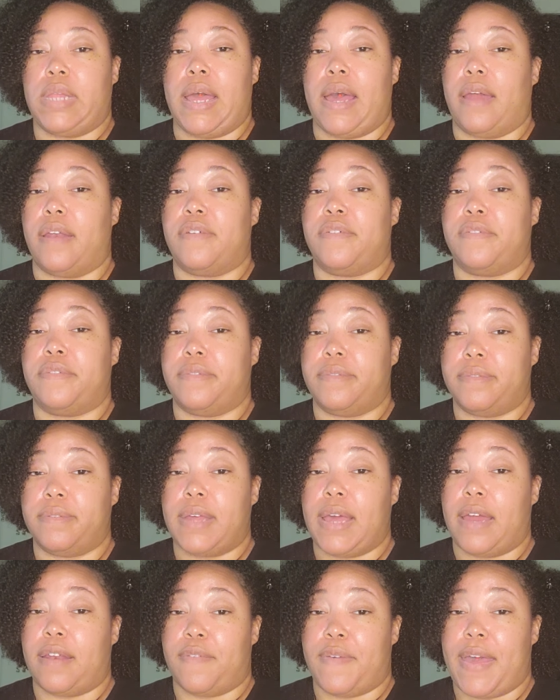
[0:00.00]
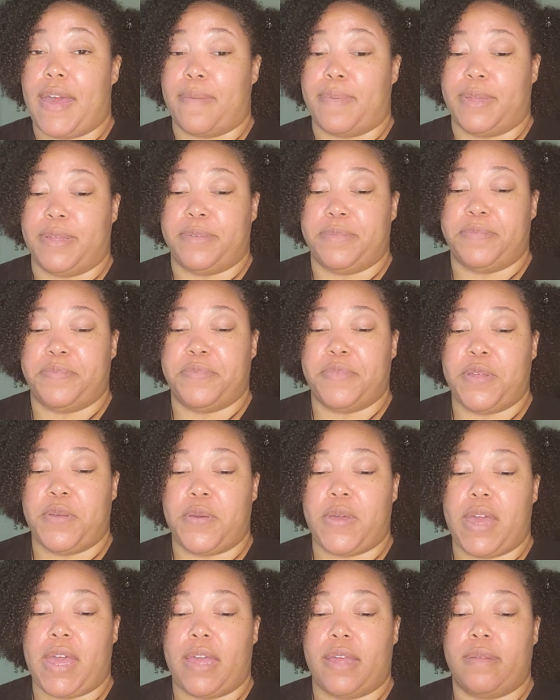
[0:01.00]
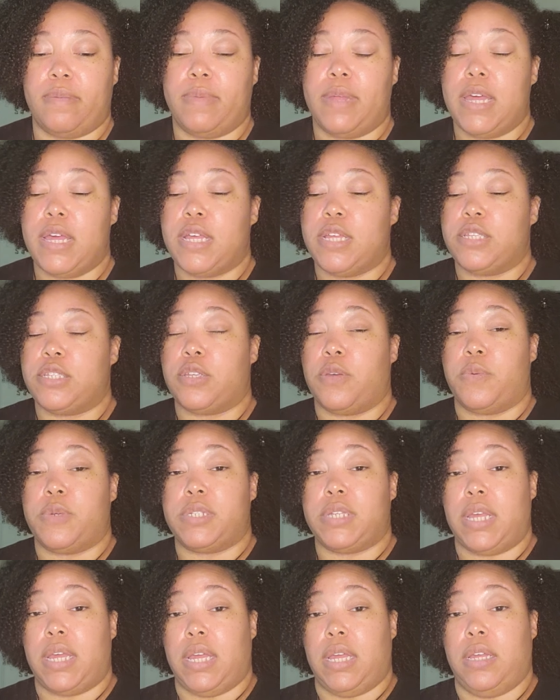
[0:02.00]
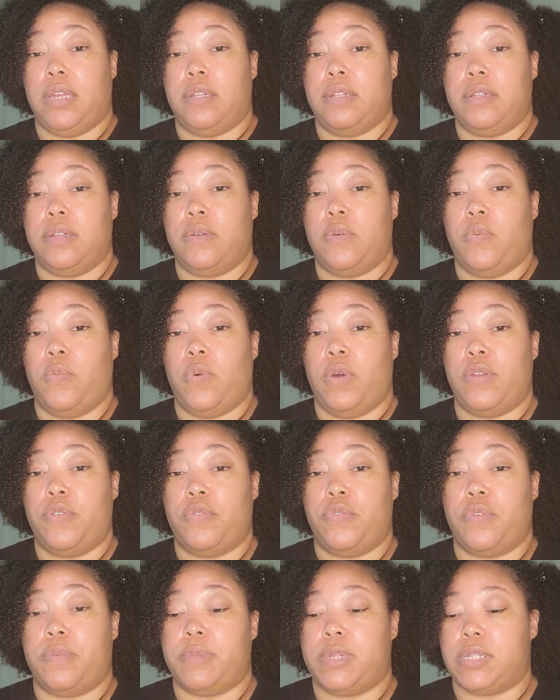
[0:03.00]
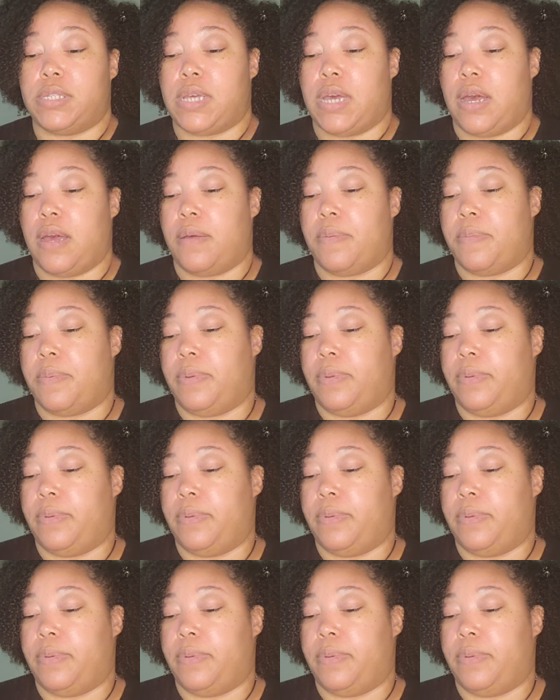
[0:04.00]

out of out of habit. Okay. So we're taking one from the top,